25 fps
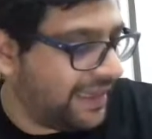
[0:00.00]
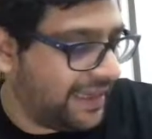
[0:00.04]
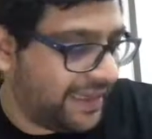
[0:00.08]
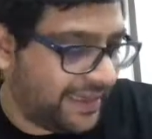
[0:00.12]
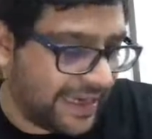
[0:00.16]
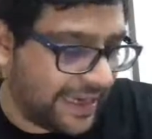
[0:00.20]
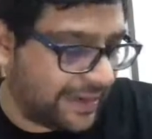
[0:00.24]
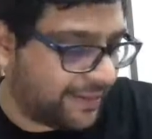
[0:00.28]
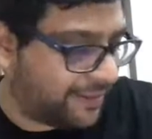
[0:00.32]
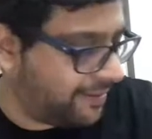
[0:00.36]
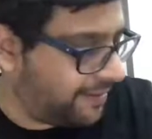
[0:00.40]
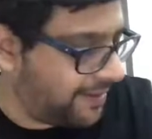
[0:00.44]

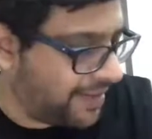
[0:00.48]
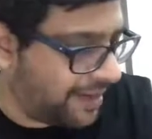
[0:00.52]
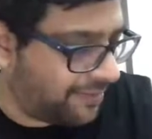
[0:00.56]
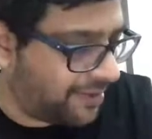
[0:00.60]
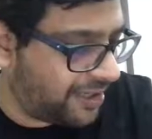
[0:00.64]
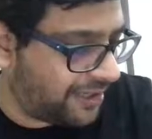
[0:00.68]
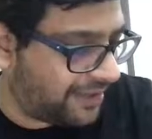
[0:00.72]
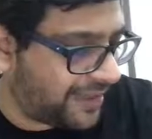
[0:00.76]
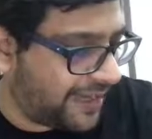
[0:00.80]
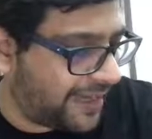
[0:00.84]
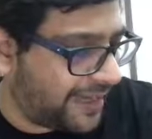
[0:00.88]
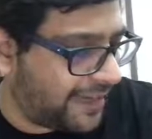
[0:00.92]
Yes,
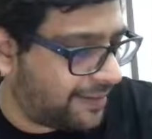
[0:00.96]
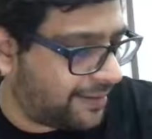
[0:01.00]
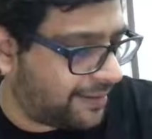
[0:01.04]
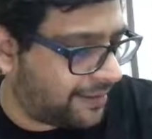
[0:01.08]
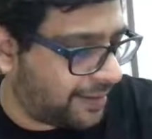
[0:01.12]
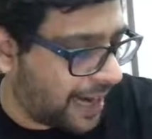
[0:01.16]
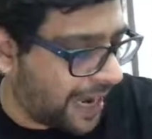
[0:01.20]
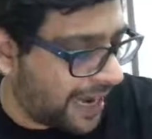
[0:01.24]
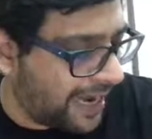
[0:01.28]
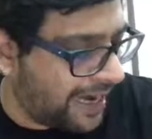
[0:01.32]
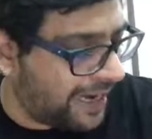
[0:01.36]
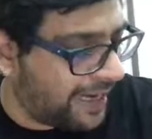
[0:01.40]
Namrata is
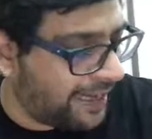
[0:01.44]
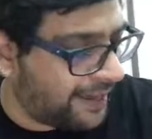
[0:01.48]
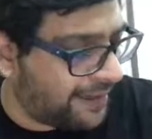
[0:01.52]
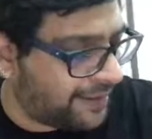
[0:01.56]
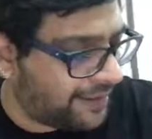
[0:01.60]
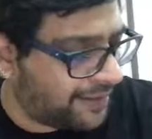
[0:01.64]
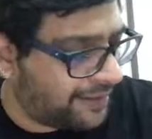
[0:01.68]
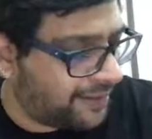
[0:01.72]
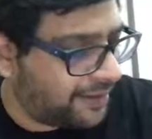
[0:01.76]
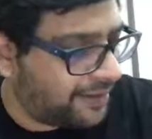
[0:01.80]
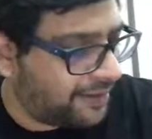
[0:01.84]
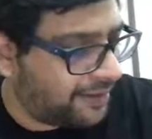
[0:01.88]

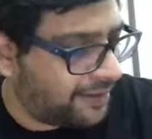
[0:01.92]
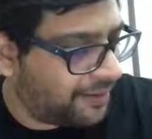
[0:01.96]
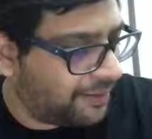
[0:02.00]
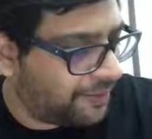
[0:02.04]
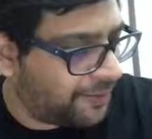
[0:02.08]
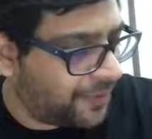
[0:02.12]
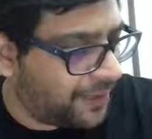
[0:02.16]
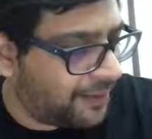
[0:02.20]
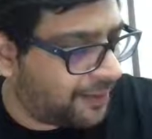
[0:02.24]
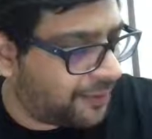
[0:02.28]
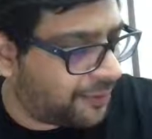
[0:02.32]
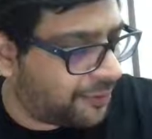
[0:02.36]
right.
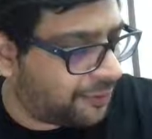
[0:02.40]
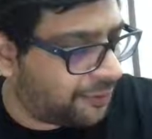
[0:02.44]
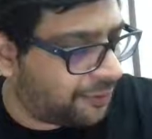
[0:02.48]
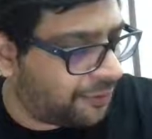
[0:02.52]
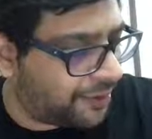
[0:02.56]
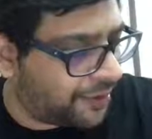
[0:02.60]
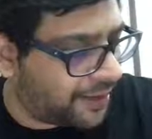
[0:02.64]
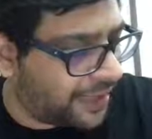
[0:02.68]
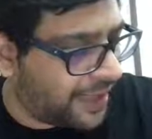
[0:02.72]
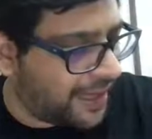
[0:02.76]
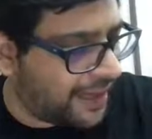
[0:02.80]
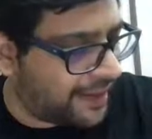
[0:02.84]
Prinsu
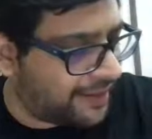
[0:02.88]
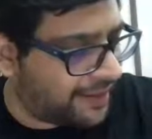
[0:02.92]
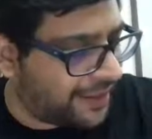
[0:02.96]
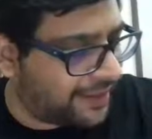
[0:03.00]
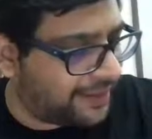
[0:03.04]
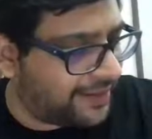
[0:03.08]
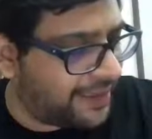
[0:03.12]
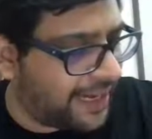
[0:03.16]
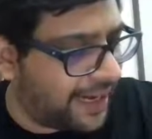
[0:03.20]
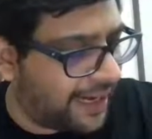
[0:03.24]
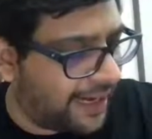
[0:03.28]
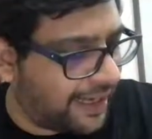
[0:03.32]
says
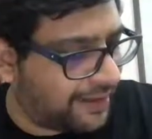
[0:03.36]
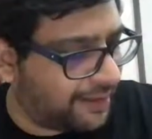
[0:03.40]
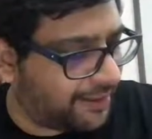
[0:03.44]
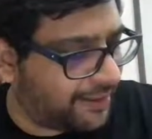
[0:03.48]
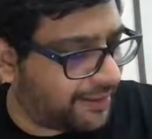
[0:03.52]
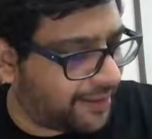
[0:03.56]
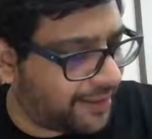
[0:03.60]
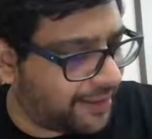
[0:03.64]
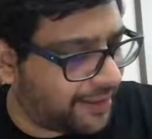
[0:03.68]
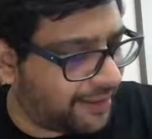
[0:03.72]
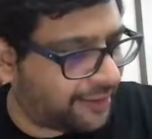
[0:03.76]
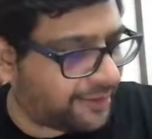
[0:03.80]
that the
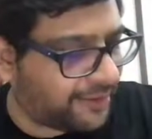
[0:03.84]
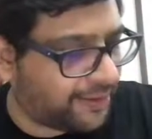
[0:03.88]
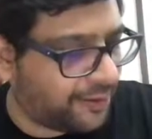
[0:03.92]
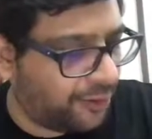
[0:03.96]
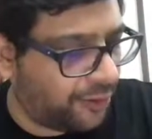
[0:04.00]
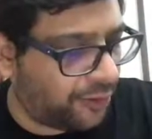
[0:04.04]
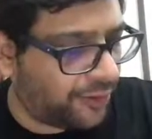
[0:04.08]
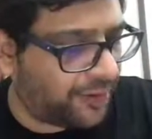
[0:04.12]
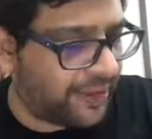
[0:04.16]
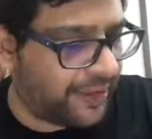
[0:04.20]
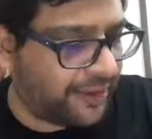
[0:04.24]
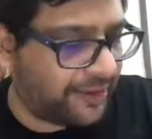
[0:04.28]
answer is
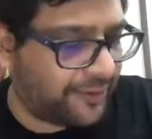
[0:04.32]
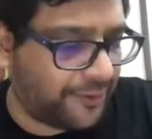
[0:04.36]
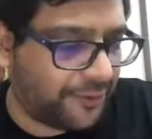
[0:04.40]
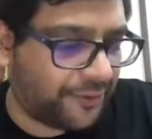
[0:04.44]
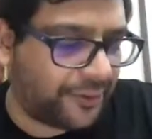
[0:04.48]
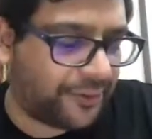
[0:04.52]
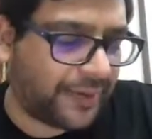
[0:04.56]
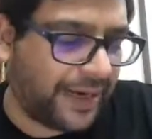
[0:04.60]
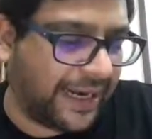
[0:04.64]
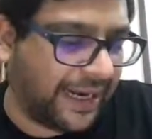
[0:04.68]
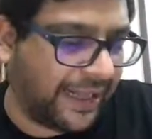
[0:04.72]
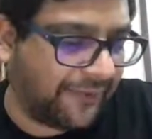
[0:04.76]
closest to
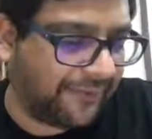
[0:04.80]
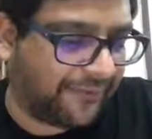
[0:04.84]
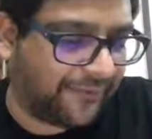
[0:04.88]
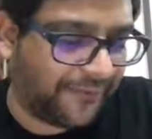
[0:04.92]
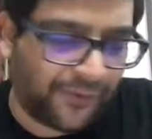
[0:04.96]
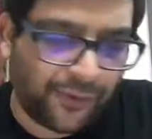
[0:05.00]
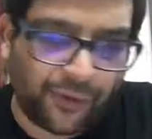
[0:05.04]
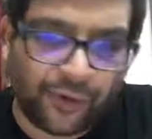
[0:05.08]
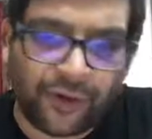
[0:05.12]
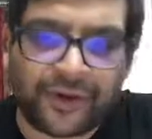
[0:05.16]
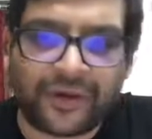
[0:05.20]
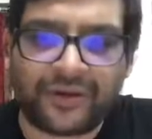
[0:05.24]

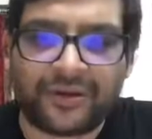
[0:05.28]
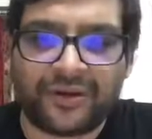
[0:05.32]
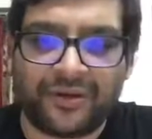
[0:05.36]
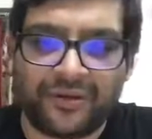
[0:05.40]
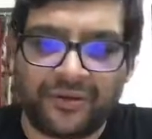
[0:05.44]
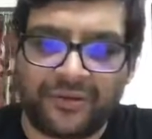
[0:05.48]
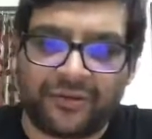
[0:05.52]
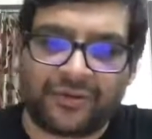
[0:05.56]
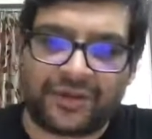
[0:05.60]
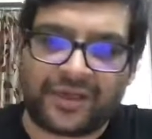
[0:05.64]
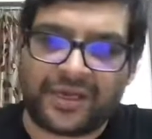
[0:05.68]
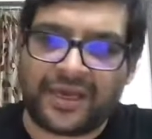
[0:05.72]
24.
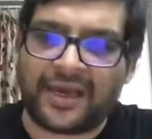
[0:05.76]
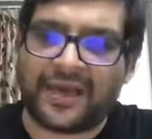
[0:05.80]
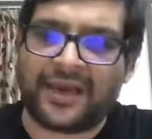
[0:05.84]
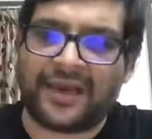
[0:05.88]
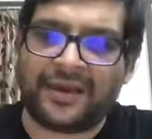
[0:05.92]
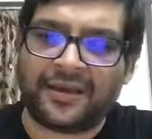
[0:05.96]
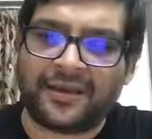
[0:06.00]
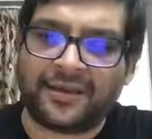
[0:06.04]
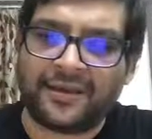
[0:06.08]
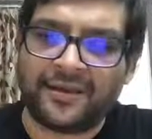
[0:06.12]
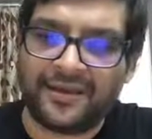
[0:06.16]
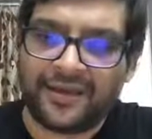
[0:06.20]

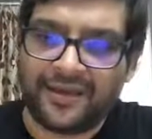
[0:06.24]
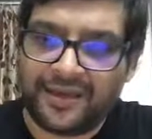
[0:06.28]
Okay.